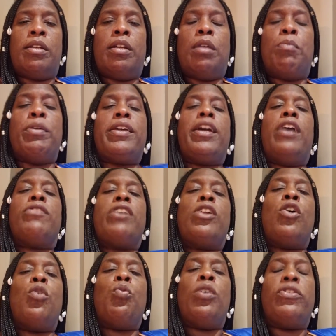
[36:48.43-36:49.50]
because they
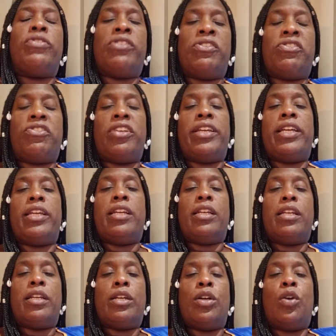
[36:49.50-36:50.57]
don't want you to see
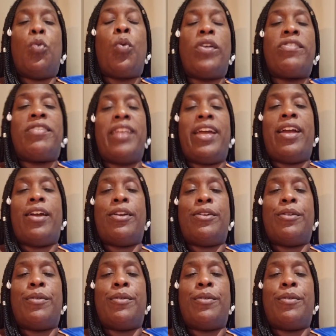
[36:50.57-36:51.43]
what's there.